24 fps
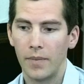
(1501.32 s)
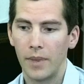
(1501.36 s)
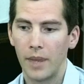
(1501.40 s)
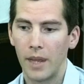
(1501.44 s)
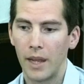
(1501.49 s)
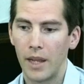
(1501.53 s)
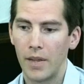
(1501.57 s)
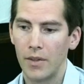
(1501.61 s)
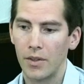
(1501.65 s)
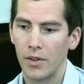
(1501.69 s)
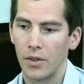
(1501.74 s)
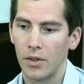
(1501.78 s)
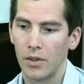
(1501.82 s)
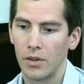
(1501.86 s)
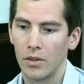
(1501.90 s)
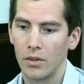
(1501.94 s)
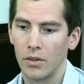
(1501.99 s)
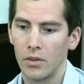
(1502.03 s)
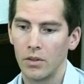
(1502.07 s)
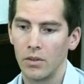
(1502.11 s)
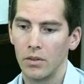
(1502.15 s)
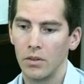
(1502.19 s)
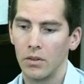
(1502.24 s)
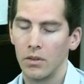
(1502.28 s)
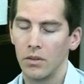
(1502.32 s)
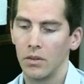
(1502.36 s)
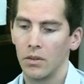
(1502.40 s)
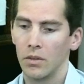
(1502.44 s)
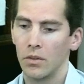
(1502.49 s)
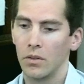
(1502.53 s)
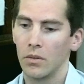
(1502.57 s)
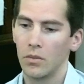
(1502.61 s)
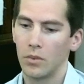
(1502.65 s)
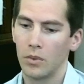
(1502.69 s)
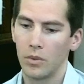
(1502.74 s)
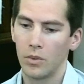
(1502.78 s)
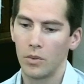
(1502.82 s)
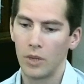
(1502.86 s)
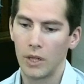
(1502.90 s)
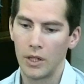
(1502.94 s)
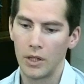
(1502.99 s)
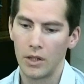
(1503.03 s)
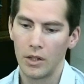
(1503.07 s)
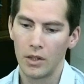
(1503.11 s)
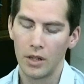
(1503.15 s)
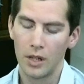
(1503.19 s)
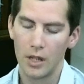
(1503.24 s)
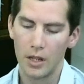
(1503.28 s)
And so we
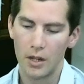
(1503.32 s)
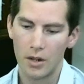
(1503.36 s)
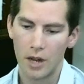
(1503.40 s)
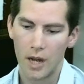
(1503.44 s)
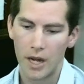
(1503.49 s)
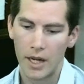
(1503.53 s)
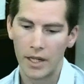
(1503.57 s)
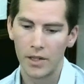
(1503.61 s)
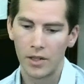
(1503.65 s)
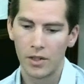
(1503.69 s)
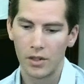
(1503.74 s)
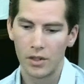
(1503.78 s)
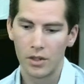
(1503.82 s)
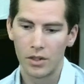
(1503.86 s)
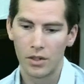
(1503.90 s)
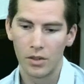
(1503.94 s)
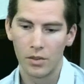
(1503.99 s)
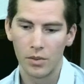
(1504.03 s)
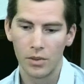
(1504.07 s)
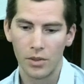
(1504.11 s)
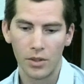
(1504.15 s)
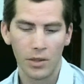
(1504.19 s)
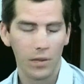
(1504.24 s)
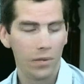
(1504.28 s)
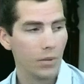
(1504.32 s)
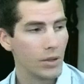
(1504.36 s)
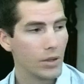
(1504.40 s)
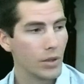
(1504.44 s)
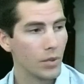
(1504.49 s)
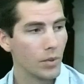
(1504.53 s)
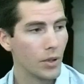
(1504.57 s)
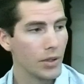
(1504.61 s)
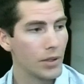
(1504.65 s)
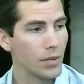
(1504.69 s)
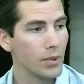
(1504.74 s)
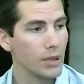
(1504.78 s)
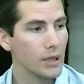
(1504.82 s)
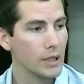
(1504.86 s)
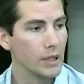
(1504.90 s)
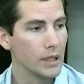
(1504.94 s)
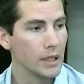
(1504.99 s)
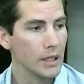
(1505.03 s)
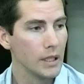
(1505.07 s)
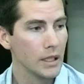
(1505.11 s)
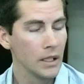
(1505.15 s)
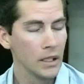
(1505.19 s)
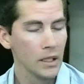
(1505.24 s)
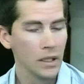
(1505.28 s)
knew the uniting church was a
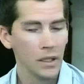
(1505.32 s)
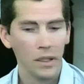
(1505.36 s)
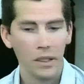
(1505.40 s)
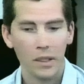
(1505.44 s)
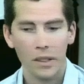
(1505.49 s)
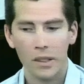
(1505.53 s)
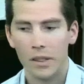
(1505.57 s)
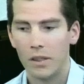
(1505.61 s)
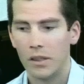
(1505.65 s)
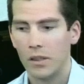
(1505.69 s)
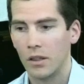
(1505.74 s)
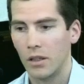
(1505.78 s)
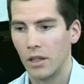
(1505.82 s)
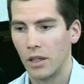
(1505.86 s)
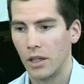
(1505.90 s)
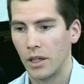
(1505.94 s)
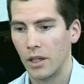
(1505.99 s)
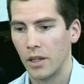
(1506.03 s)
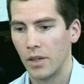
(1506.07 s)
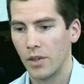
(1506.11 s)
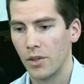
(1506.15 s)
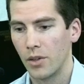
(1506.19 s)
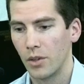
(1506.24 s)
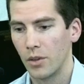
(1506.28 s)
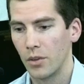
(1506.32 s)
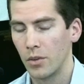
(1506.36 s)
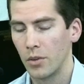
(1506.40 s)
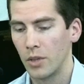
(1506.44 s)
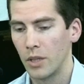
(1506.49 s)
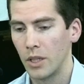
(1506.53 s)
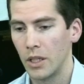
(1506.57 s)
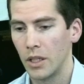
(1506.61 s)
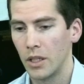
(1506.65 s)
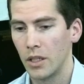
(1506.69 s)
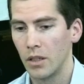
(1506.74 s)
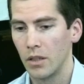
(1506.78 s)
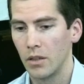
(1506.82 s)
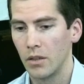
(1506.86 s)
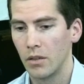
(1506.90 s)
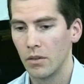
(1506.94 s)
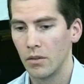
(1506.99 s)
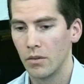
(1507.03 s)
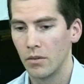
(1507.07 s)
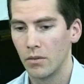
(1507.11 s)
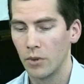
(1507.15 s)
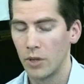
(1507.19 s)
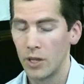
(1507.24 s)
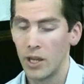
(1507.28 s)
possibility. So we
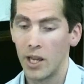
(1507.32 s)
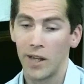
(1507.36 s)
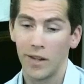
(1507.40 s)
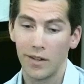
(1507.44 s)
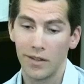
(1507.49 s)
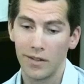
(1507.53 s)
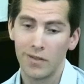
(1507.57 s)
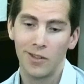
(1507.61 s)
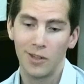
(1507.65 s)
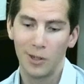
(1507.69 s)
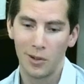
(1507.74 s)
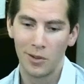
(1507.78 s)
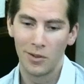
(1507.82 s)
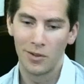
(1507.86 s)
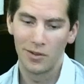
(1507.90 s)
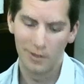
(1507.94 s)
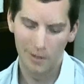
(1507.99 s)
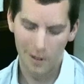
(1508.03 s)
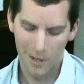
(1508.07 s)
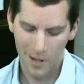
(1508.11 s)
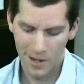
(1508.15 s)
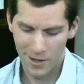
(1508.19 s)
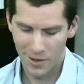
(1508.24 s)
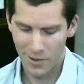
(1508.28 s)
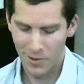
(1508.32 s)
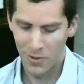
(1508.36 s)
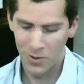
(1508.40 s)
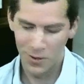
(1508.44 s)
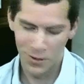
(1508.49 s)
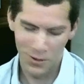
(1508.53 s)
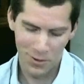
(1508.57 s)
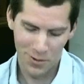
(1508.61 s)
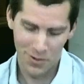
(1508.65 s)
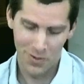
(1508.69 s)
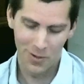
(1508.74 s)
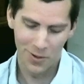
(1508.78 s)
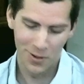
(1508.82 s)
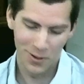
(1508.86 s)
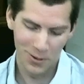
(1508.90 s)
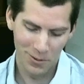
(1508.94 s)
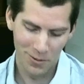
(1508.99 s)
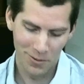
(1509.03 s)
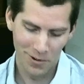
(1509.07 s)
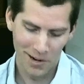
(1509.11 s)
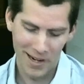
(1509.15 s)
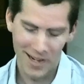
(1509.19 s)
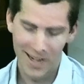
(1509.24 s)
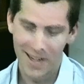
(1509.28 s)
then, you know, drew
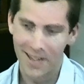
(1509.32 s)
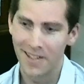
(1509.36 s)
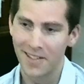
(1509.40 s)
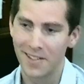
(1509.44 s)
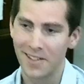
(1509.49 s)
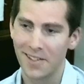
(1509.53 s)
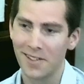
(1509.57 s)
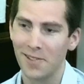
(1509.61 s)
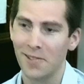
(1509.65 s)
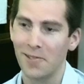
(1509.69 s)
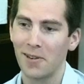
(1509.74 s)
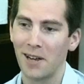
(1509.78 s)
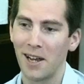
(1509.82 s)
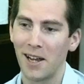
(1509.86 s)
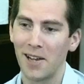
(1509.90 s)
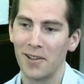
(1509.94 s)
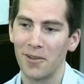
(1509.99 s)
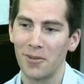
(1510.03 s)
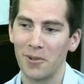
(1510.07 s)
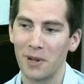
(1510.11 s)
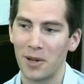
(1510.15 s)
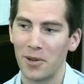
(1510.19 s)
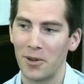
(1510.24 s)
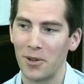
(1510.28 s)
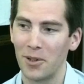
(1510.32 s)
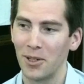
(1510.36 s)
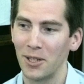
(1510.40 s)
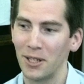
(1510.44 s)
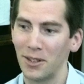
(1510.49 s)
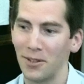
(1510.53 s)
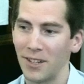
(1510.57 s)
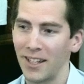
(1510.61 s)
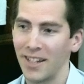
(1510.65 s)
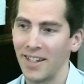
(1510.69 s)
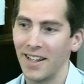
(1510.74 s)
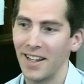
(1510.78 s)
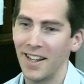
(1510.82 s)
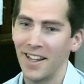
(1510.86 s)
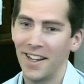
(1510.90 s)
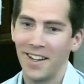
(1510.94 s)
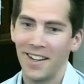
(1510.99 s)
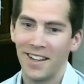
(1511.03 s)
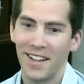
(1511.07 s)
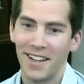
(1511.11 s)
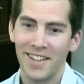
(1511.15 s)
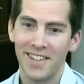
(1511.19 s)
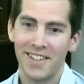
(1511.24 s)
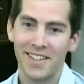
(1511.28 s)
radiuses around where we were living
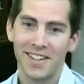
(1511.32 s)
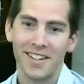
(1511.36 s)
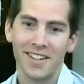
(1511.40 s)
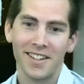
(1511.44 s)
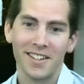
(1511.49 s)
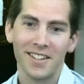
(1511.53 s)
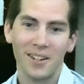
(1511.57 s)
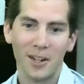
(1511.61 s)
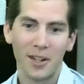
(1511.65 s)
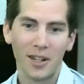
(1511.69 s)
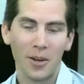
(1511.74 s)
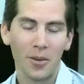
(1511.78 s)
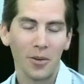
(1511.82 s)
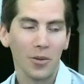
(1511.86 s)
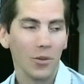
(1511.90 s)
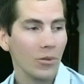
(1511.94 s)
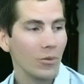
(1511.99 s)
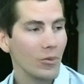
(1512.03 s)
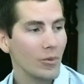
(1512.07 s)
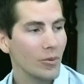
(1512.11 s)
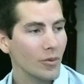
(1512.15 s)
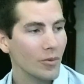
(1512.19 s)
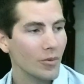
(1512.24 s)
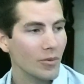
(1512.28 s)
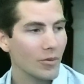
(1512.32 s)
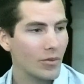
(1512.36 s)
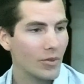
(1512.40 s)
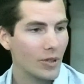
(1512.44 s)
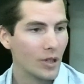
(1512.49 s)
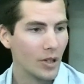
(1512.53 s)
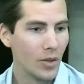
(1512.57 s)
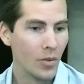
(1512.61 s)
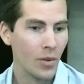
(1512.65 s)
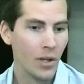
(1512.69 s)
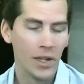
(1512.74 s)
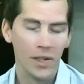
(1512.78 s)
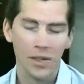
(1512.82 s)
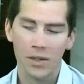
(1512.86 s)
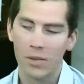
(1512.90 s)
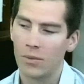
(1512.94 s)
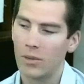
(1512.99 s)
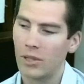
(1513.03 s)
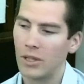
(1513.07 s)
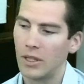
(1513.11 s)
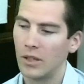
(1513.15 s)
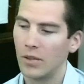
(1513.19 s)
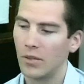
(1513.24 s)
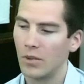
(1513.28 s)
and said, okay, well, you know, where should
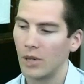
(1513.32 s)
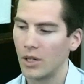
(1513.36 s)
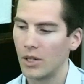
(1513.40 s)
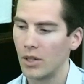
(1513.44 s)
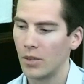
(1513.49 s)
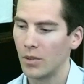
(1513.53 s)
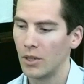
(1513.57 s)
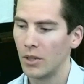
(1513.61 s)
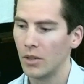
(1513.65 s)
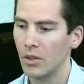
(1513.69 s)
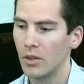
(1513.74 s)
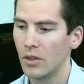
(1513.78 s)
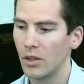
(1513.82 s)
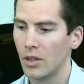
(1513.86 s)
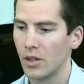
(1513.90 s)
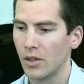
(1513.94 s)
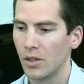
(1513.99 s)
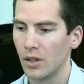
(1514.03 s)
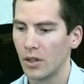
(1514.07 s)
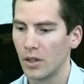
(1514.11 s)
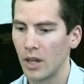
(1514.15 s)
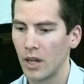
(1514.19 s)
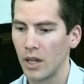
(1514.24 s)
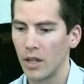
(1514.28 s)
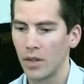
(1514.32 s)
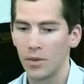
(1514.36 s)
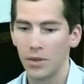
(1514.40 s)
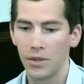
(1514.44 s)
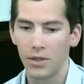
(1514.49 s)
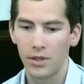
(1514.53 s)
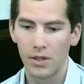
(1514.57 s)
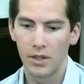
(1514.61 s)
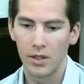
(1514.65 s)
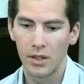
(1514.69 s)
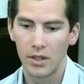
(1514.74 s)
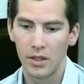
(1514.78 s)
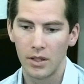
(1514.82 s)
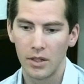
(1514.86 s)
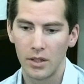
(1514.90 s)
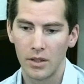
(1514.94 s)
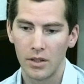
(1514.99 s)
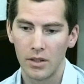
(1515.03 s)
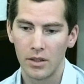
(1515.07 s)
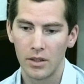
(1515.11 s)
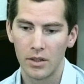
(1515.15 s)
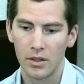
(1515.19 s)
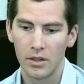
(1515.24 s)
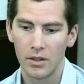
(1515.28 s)
we look? And so Luck was
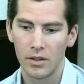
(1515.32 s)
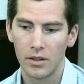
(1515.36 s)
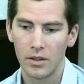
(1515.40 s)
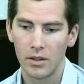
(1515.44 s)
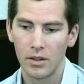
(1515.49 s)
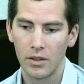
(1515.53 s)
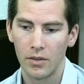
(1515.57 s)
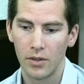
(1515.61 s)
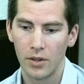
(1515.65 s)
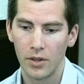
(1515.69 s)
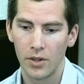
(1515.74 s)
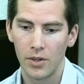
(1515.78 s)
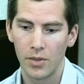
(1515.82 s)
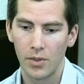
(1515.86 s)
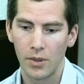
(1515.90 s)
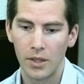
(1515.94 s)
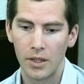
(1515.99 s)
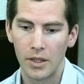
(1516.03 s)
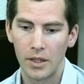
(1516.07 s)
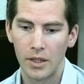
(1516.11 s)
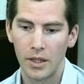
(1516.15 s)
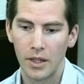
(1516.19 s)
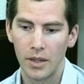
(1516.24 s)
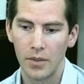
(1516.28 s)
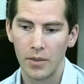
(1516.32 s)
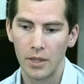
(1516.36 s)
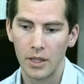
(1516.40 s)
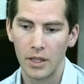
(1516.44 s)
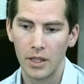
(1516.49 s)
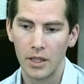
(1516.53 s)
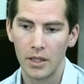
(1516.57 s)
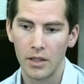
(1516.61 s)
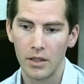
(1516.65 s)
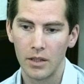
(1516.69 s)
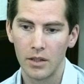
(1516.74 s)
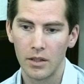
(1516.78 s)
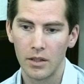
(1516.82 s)
the first one that we